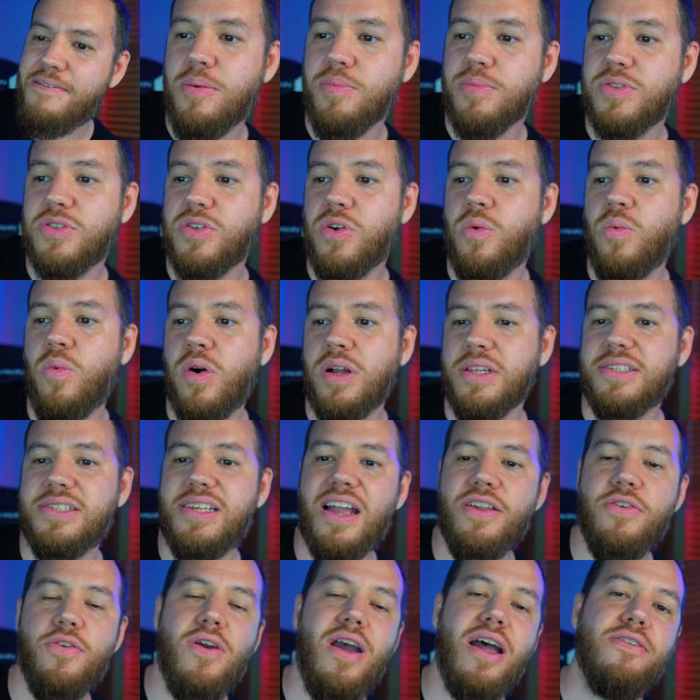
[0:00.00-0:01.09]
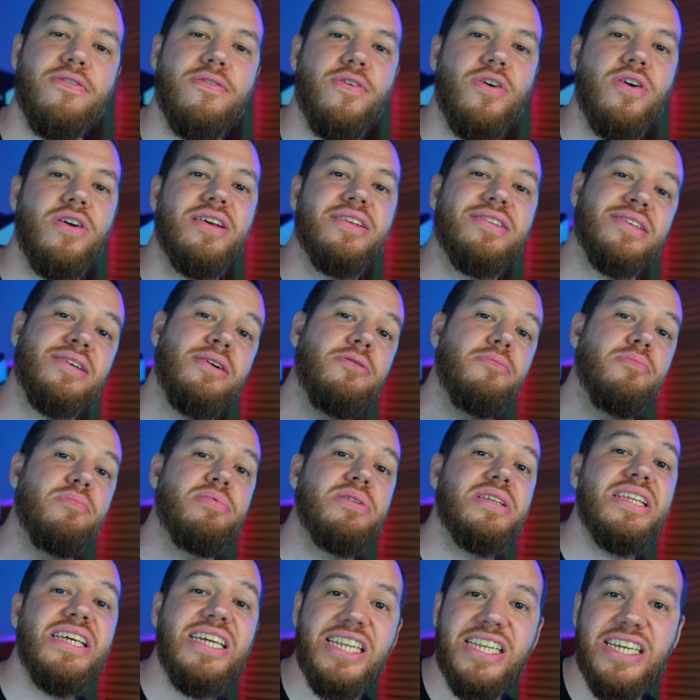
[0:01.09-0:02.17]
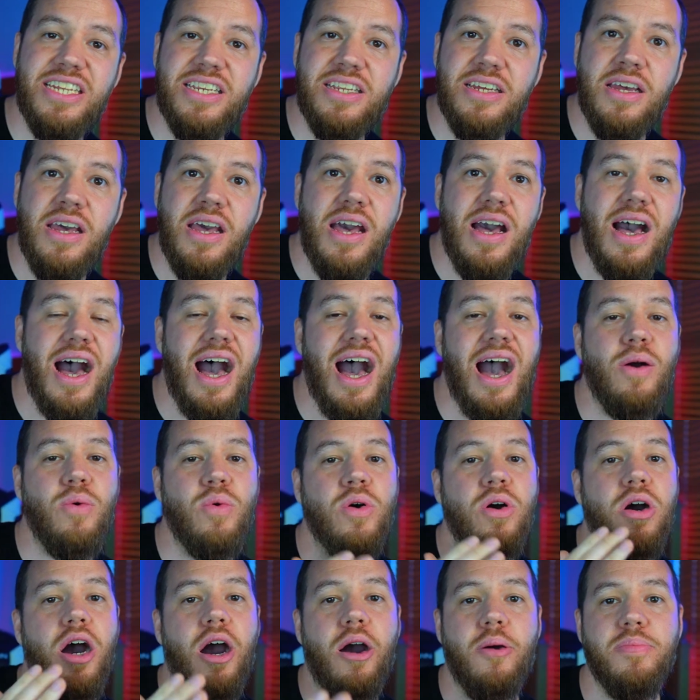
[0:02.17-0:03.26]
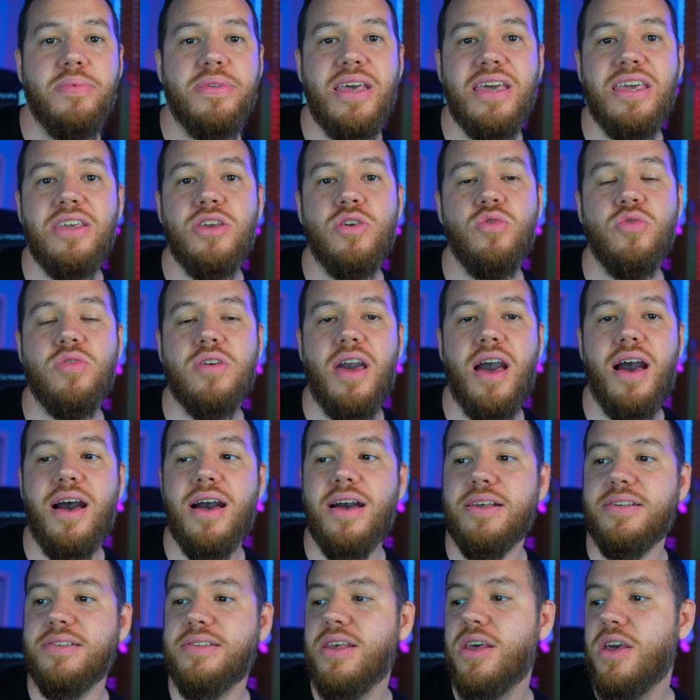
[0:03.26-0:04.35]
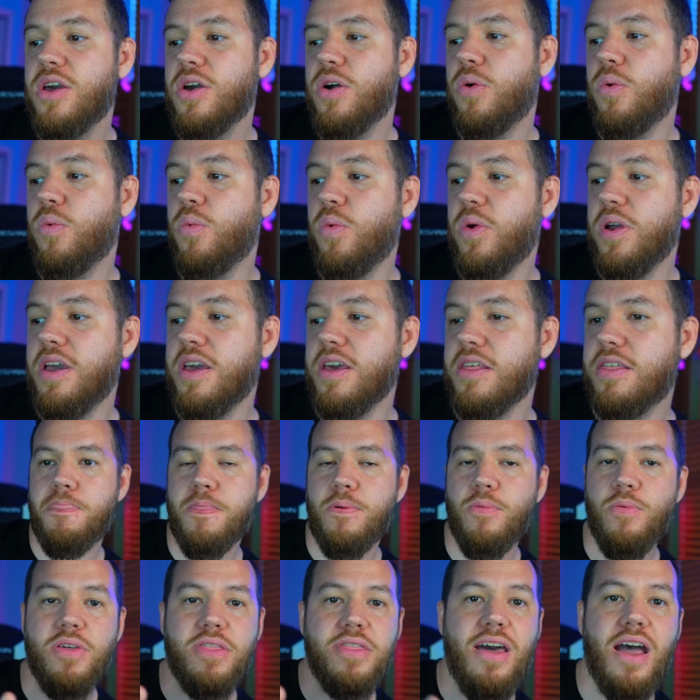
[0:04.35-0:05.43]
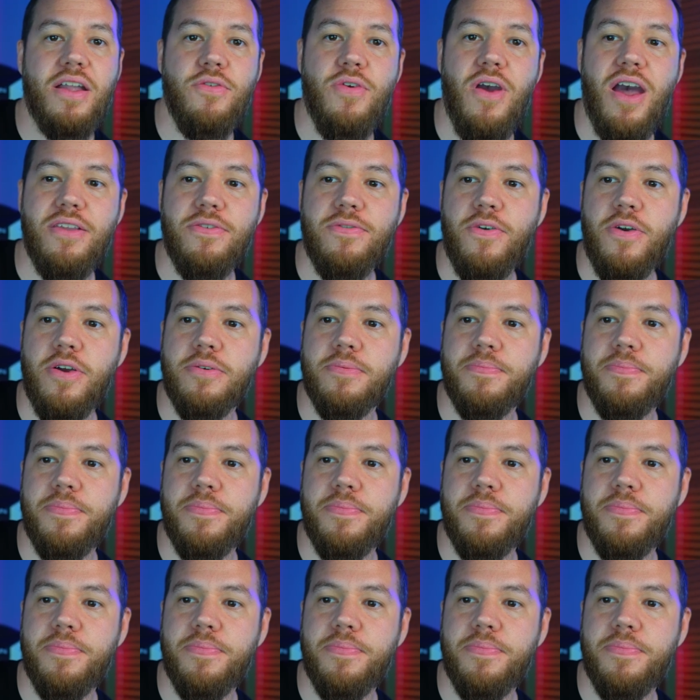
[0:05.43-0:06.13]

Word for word: So once that transfer is completed, I will update you guys with that transfer.